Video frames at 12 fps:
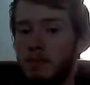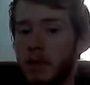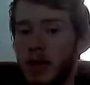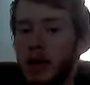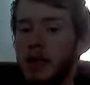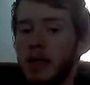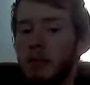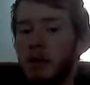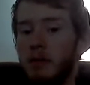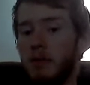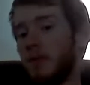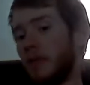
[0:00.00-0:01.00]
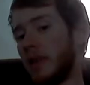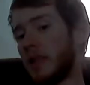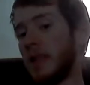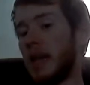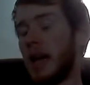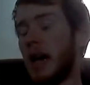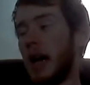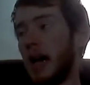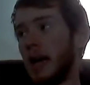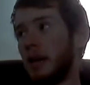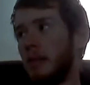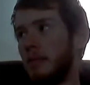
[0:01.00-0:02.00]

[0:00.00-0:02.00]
because I'm a friendly guy.